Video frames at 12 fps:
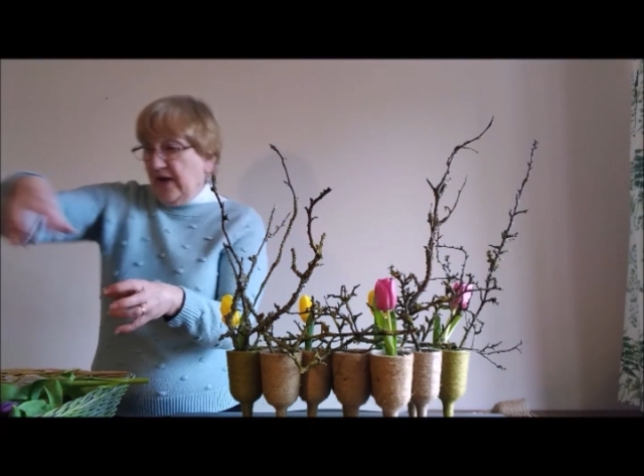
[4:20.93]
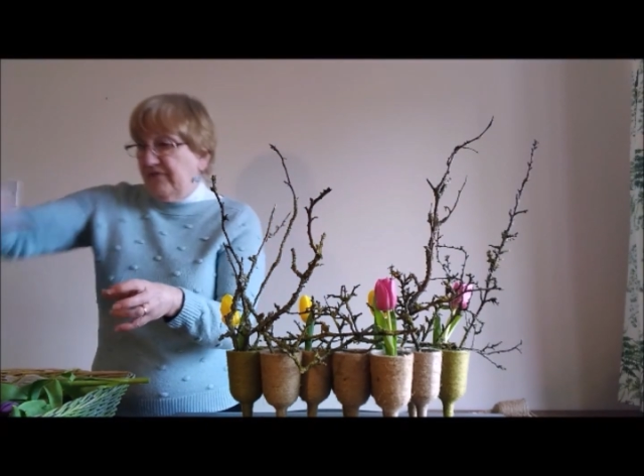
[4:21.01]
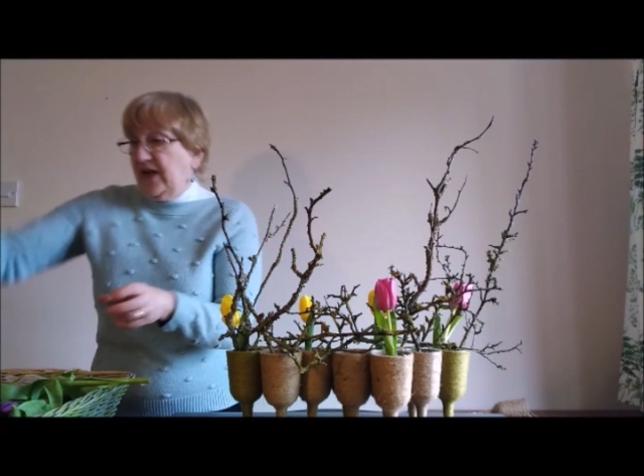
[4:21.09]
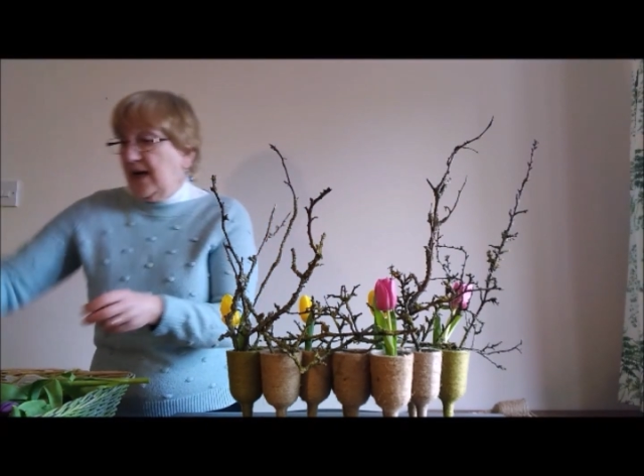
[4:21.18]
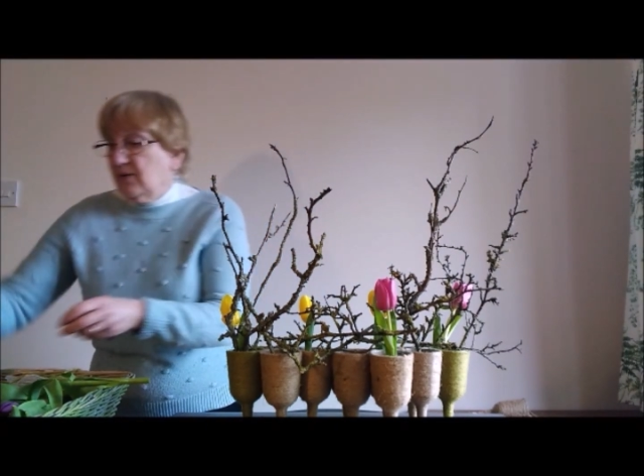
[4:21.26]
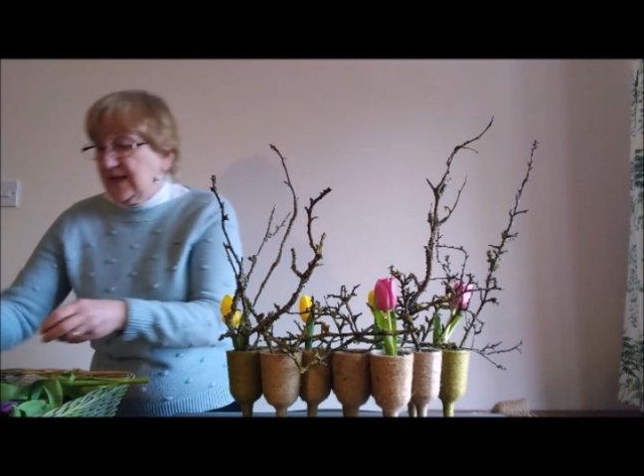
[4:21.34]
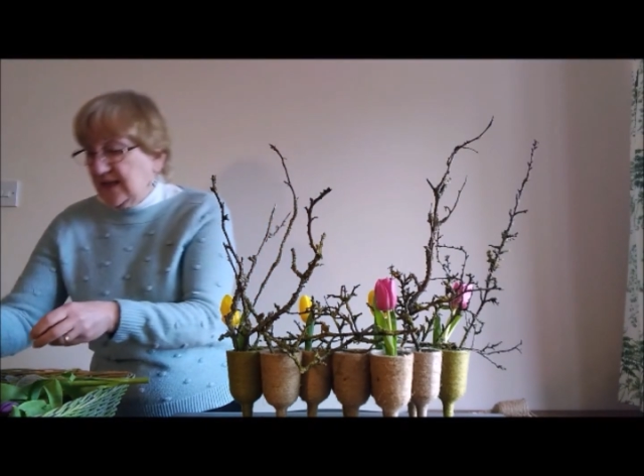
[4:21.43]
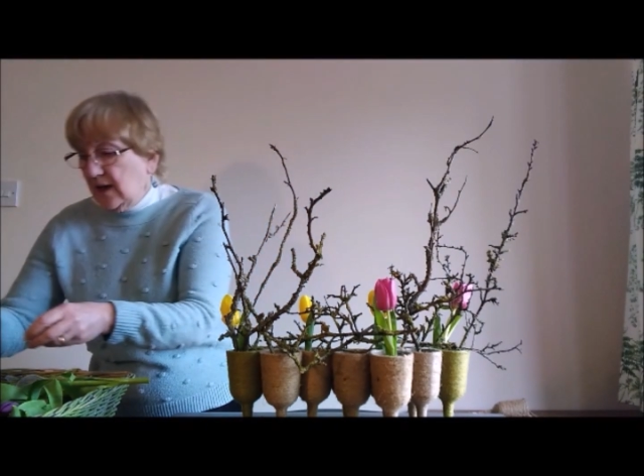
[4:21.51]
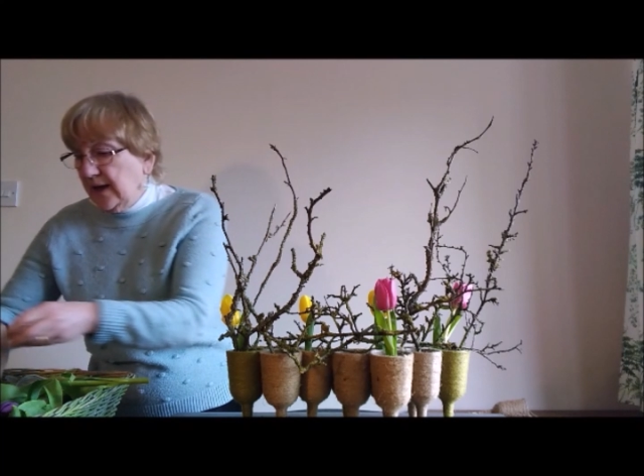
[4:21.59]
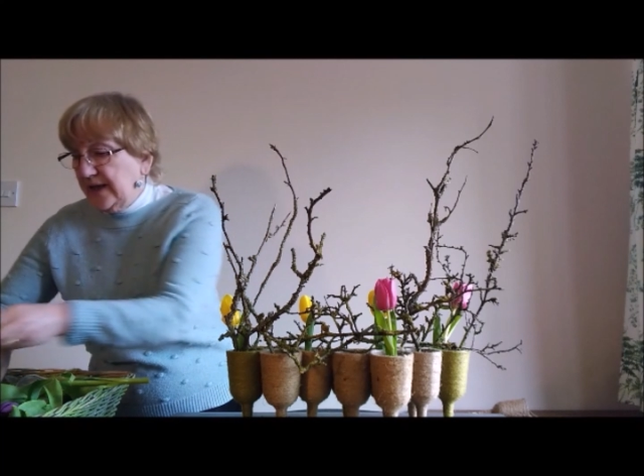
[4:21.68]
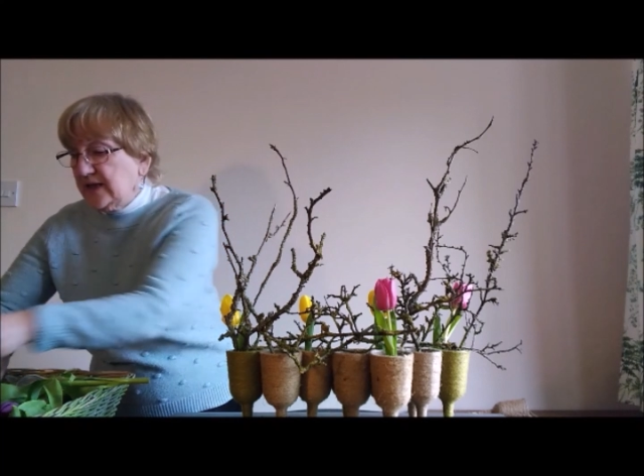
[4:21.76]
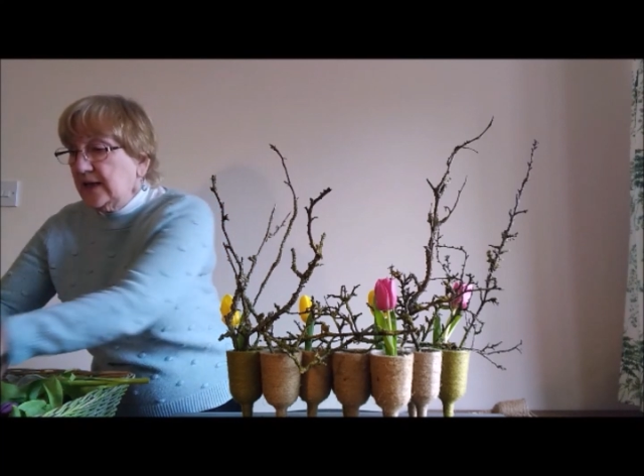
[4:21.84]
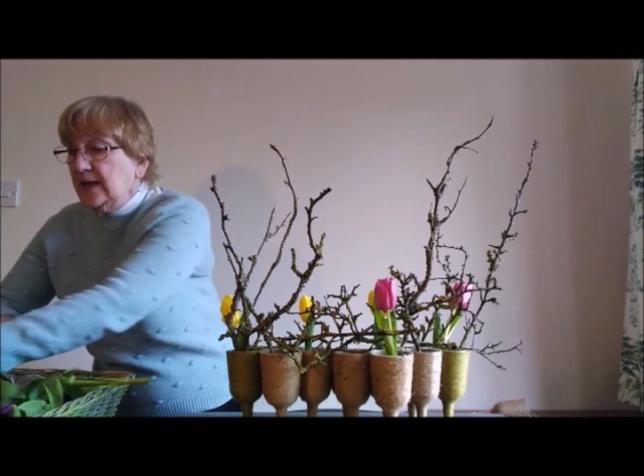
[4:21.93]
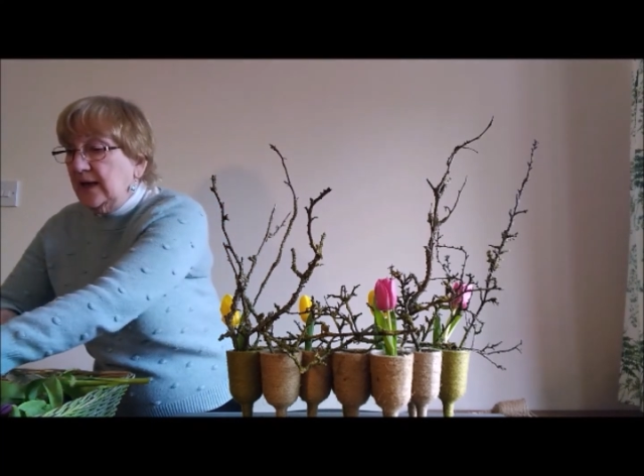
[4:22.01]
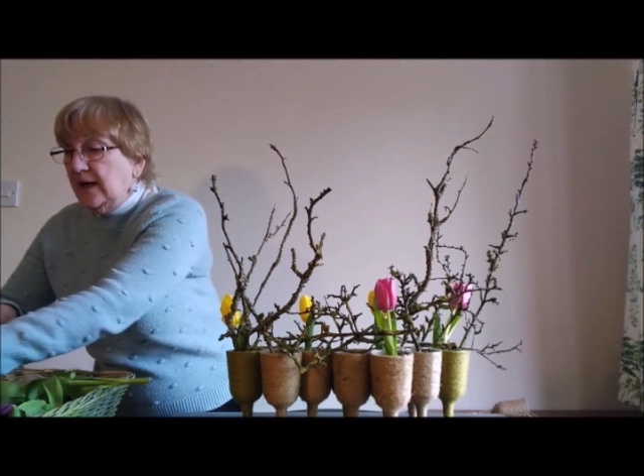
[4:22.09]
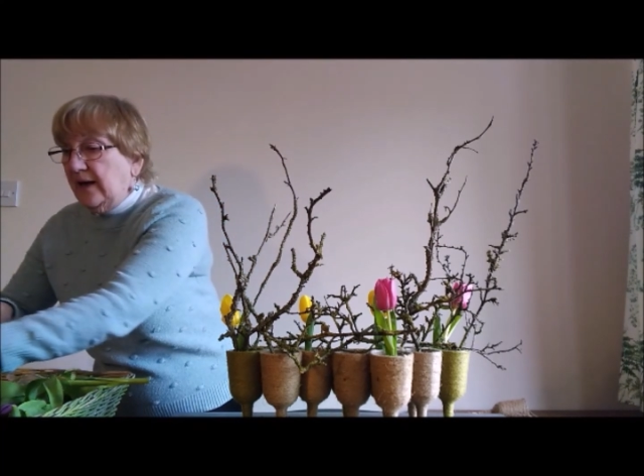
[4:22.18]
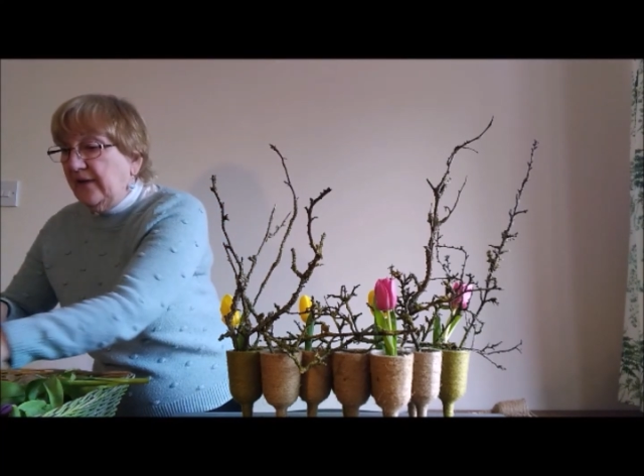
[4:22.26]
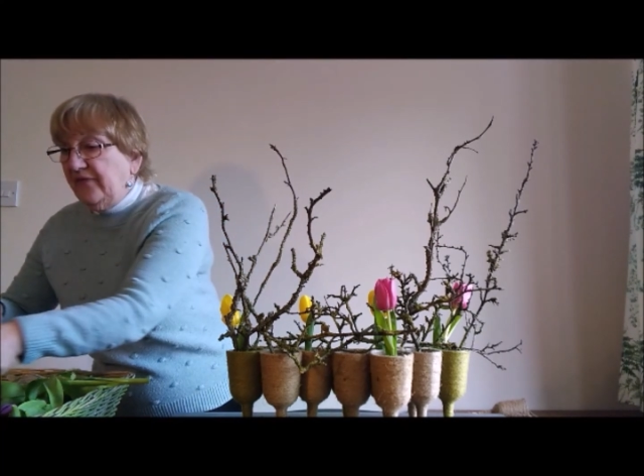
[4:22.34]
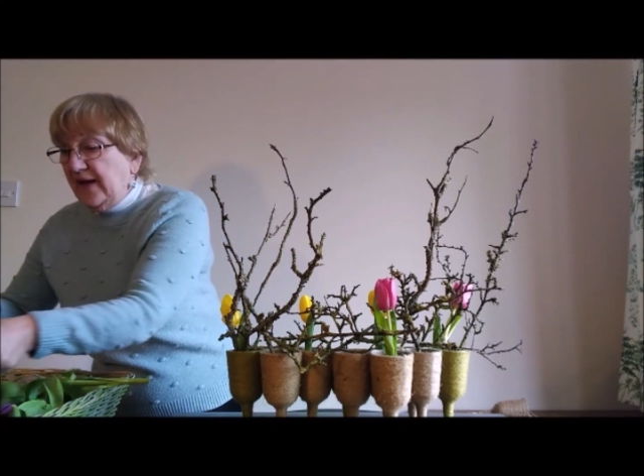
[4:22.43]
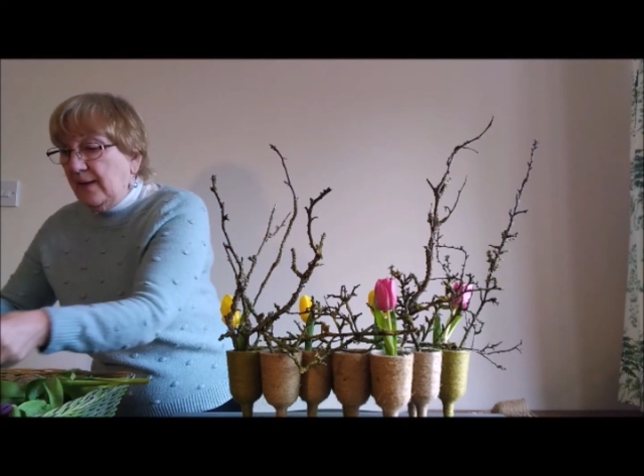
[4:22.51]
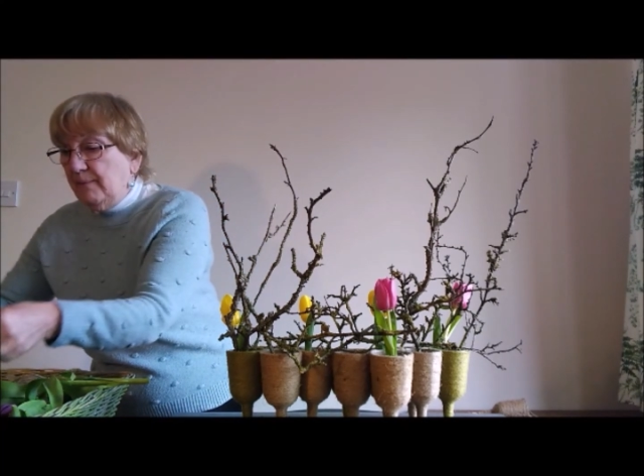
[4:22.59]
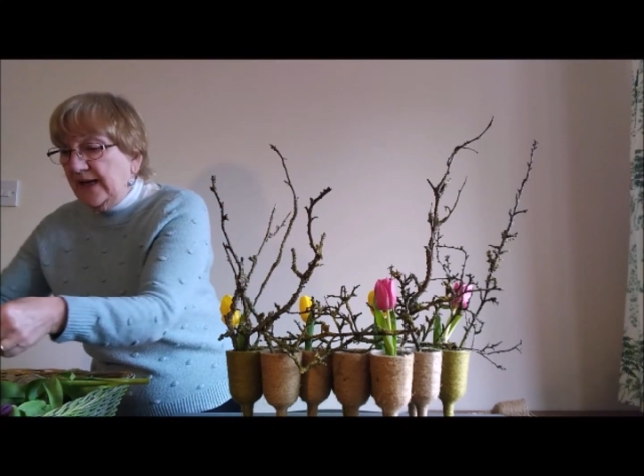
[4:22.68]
round the outside, and that